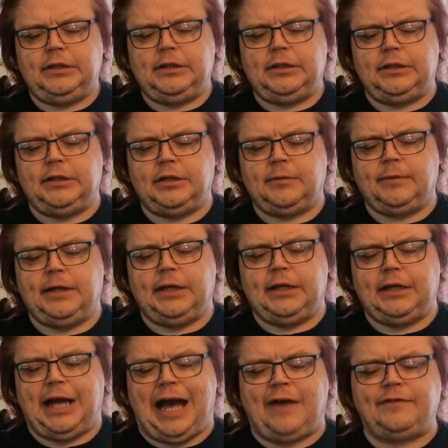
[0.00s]
You know what I
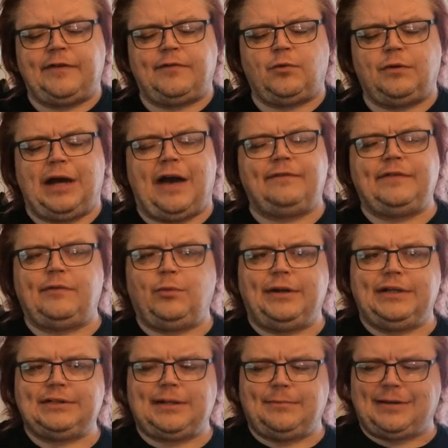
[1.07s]
mean? I've never
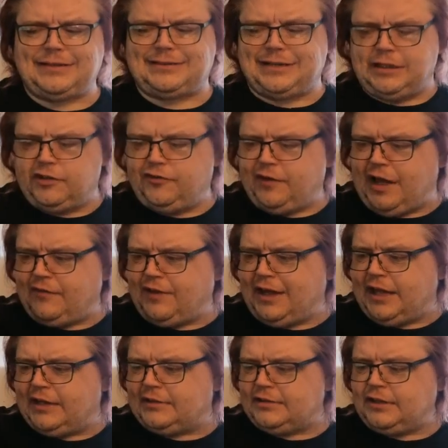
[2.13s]
witnessed it myself. I've
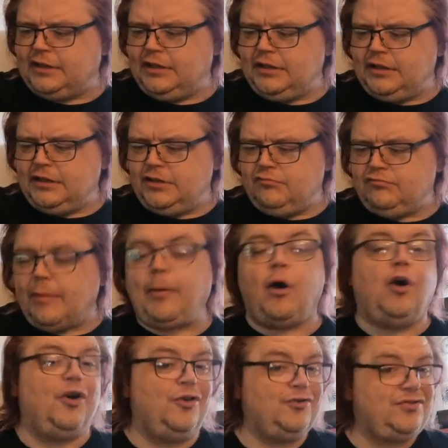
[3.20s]
heard
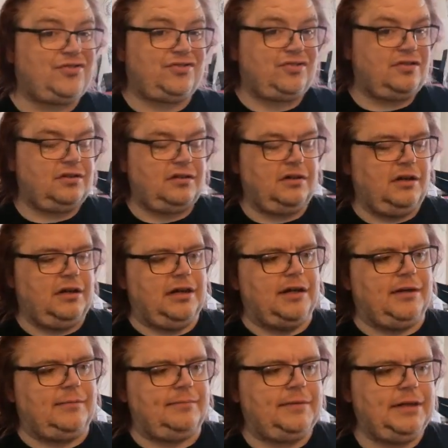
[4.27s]
reports.
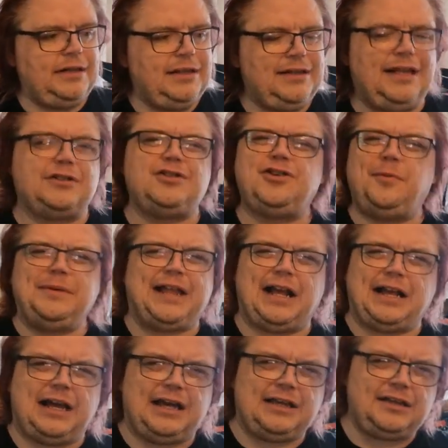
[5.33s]
So don't be that
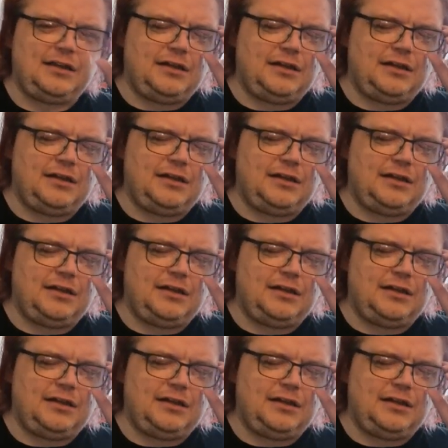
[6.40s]
guy.